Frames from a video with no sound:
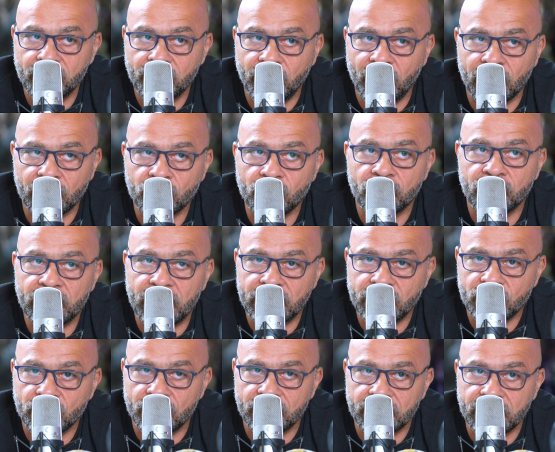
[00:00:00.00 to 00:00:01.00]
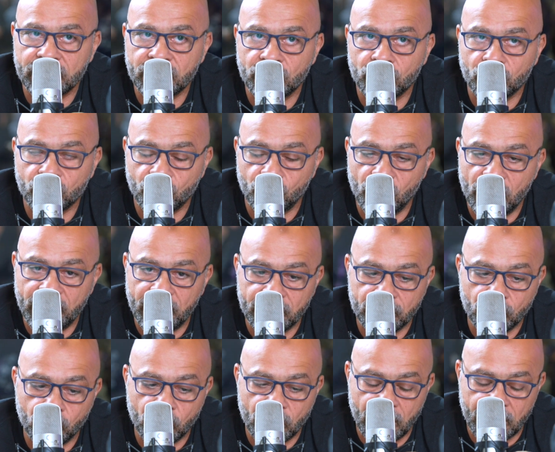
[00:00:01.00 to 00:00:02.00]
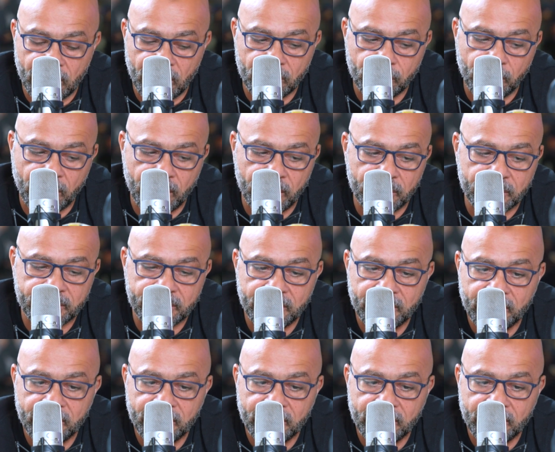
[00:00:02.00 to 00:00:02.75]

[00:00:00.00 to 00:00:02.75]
part of nature that you truly adore and admire.